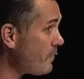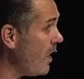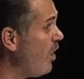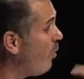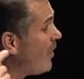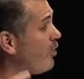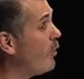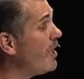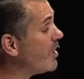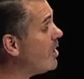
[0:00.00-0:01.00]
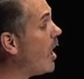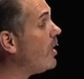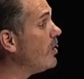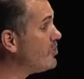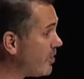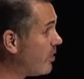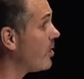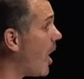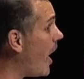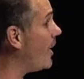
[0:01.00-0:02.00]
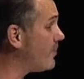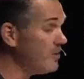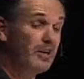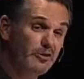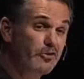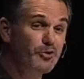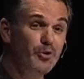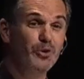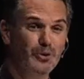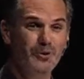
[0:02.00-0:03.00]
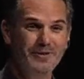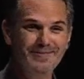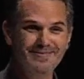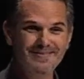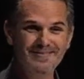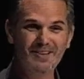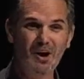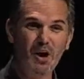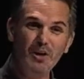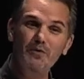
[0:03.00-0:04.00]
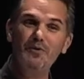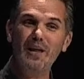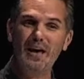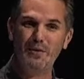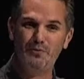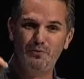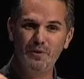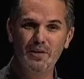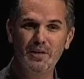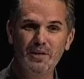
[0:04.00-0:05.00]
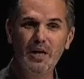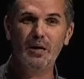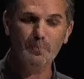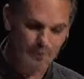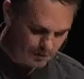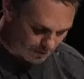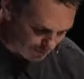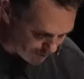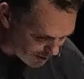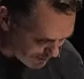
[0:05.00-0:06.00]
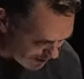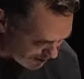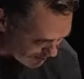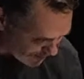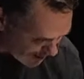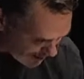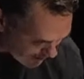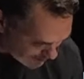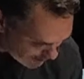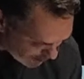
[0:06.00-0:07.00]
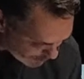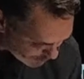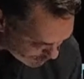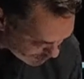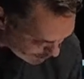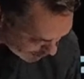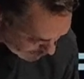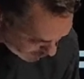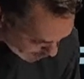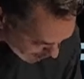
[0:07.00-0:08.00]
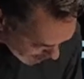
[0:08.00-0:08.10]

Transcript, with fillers: Whether we acknowledge it or not, it's true. All of life comes from him and comes to us. So